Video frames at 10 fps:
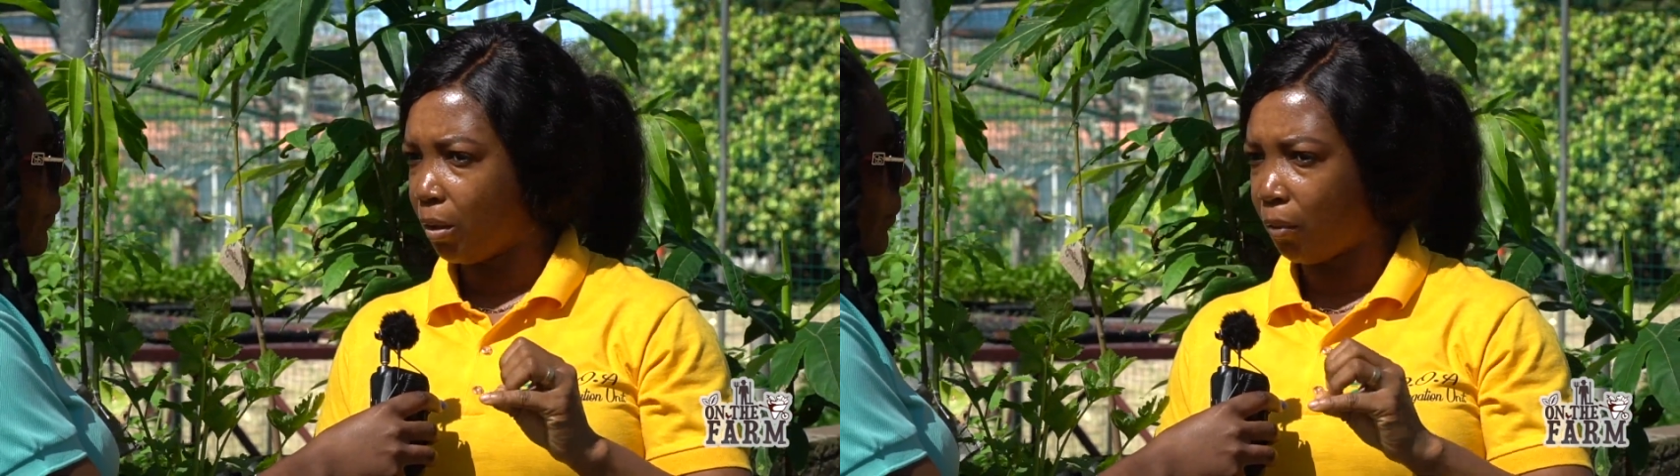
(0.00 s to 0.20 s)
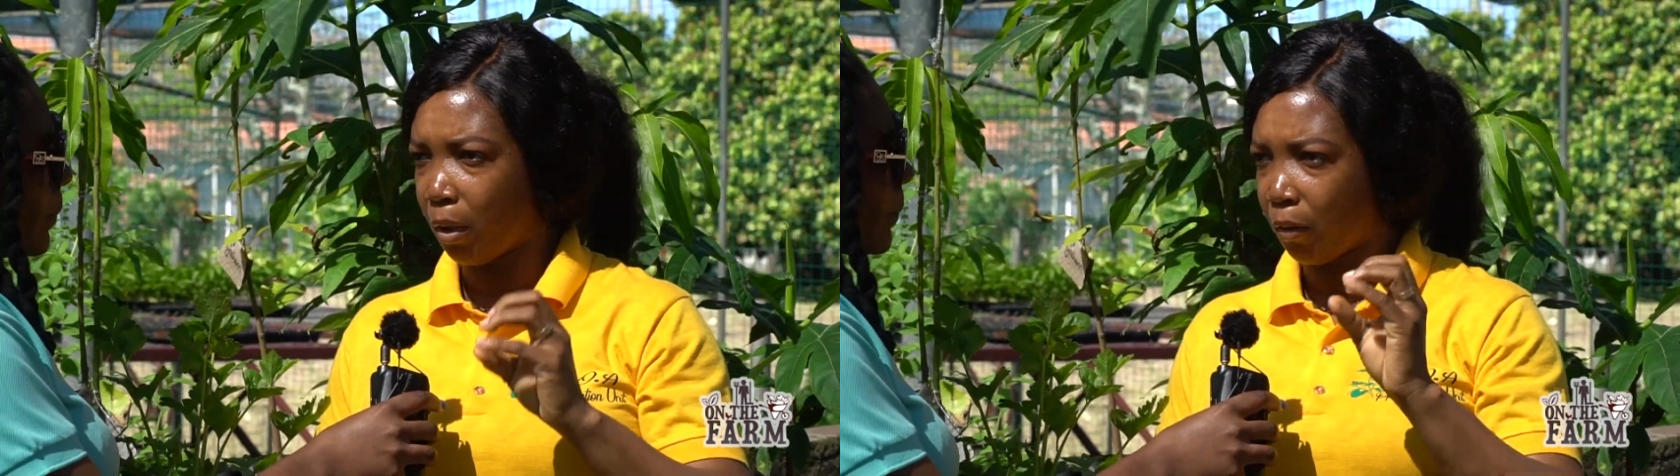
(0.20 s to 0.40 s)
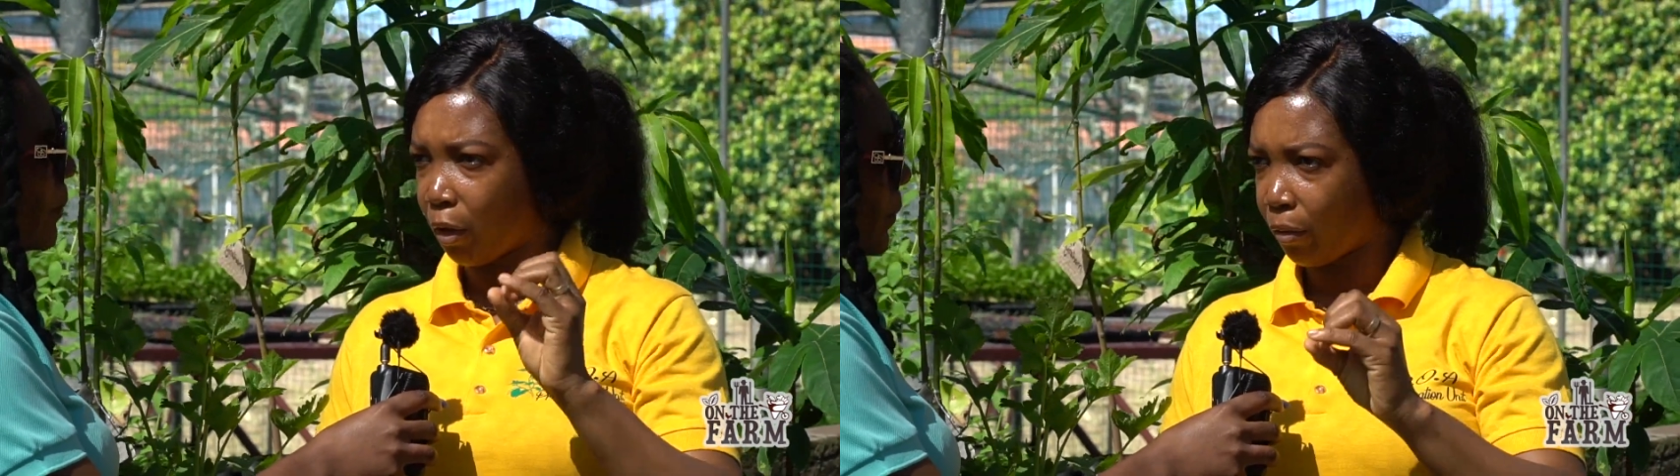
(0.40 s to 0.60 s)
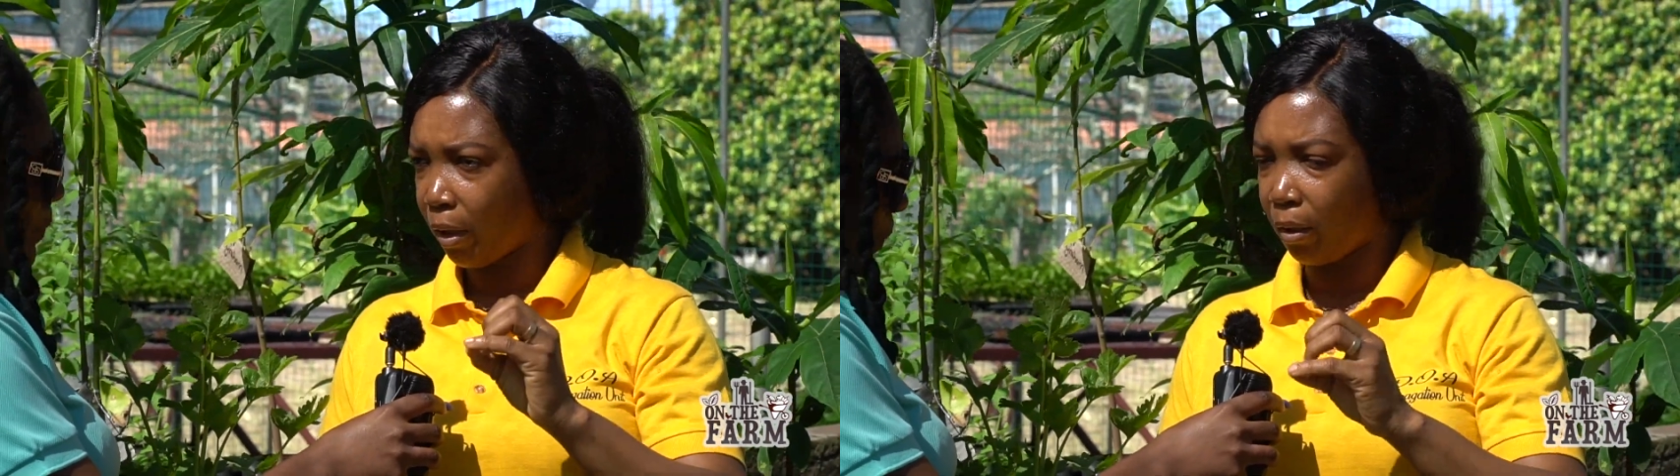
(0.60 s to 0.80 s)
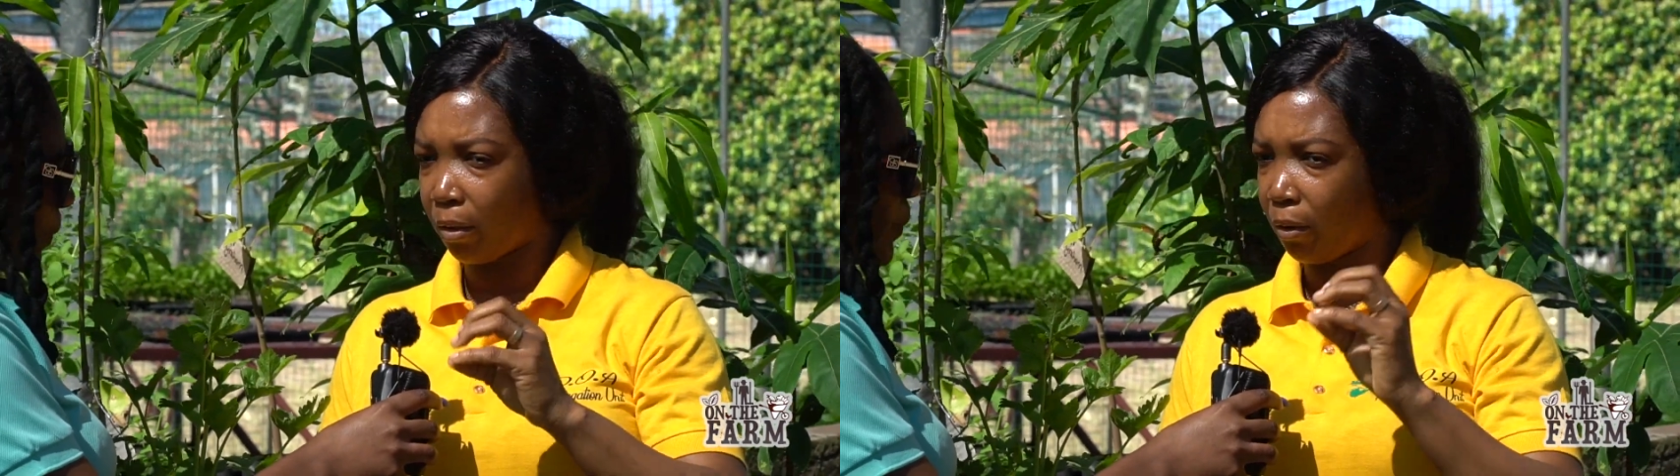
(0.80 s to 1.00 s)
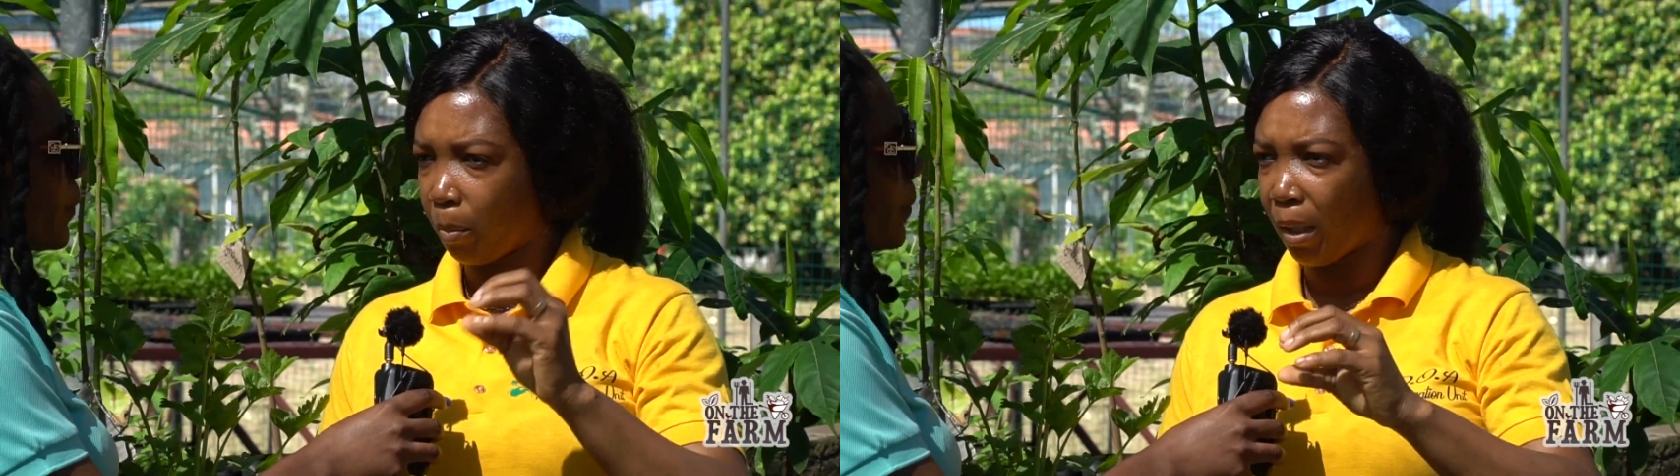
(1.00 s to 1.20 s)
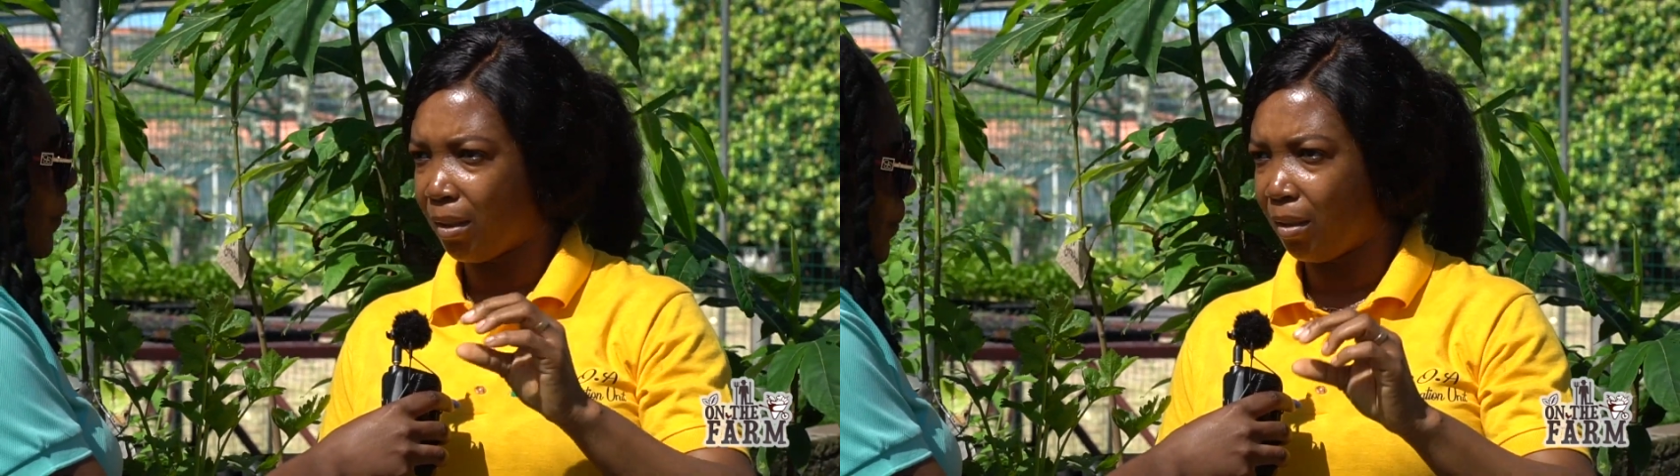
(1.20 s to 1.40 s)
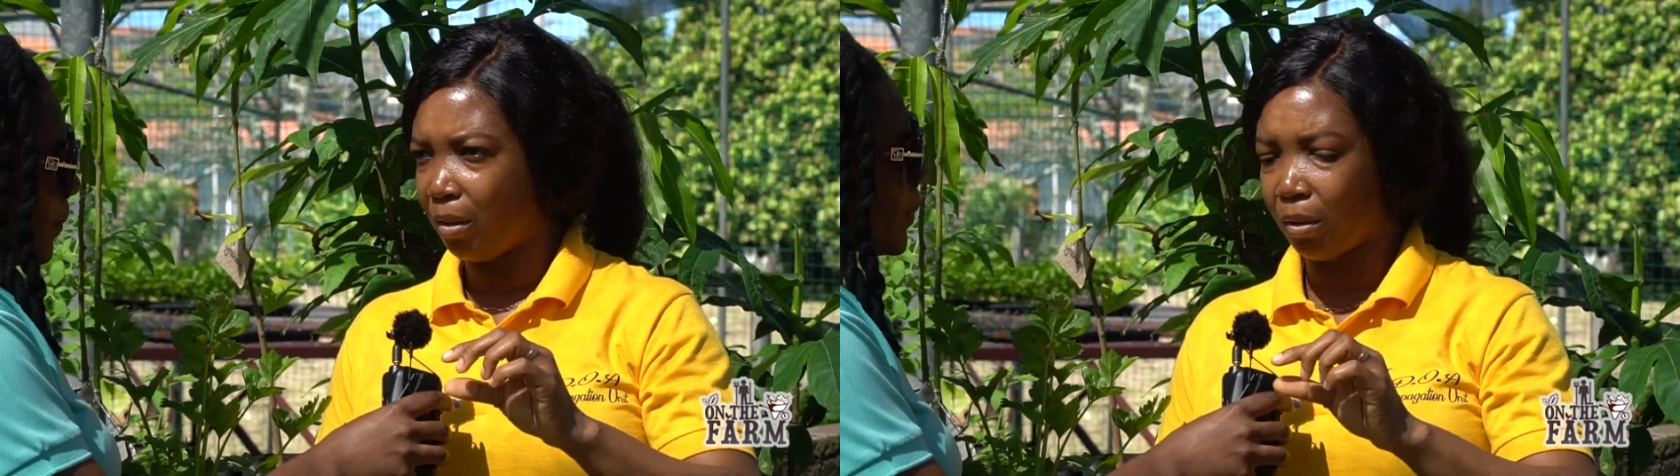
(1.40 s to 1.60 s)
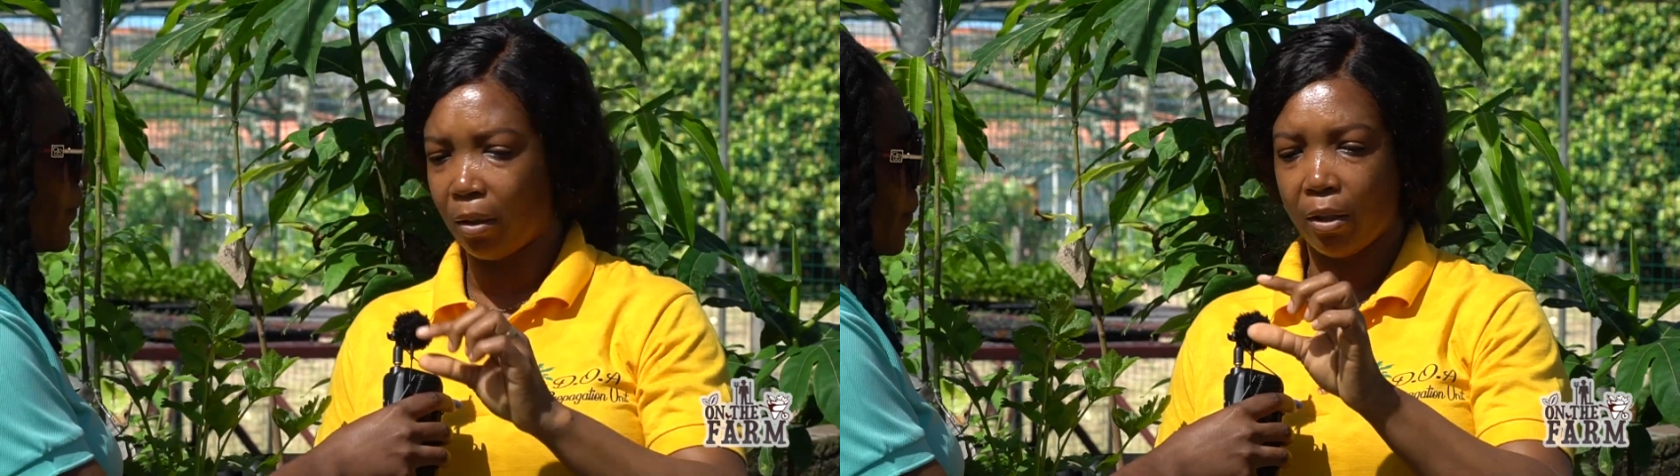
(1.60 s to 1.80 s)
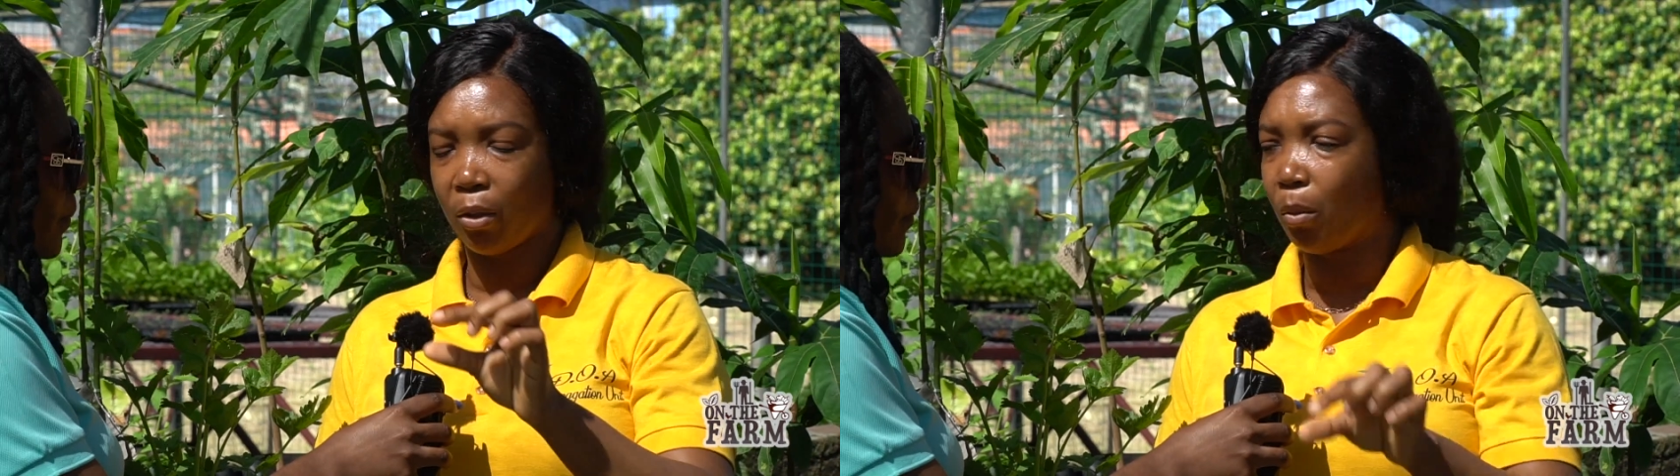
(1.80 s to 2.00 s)
If you have a tray or you plant it in the soil,
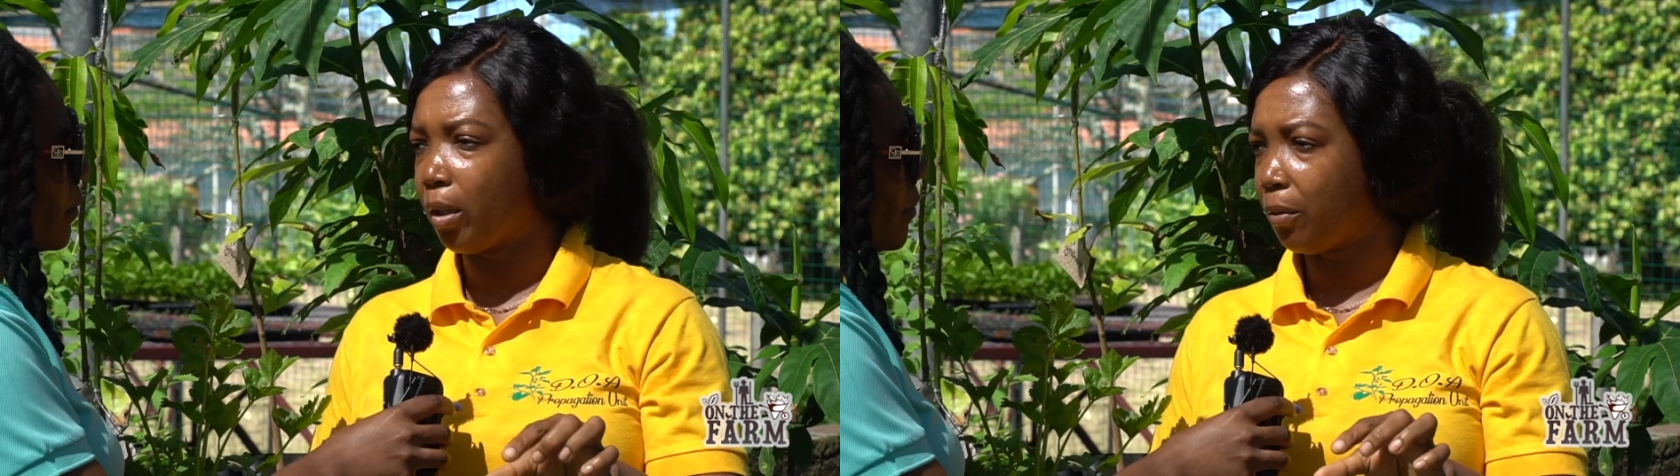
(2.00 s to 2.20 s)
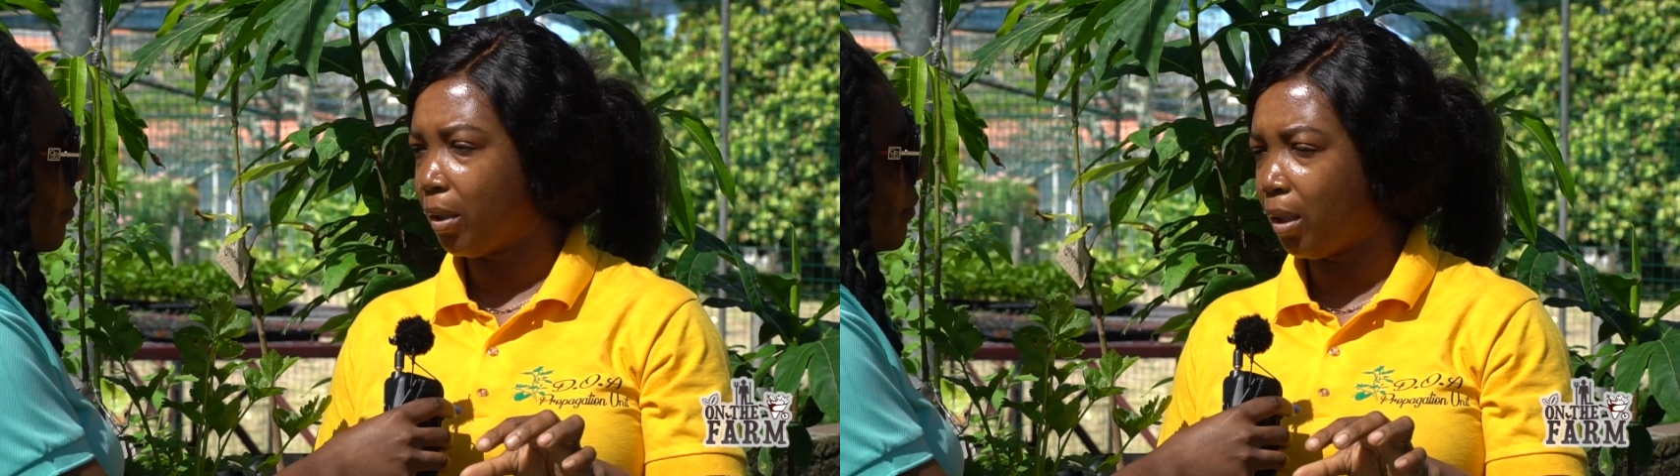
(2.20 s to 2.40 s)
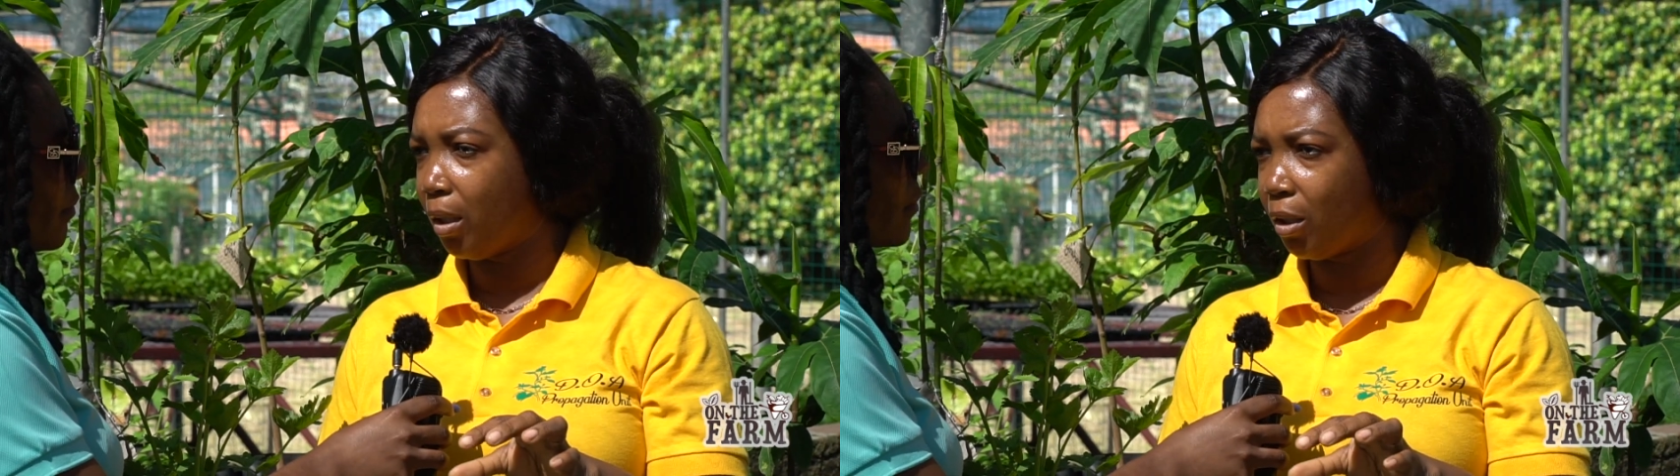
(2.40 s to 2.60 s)
it's 1/4 of an inch.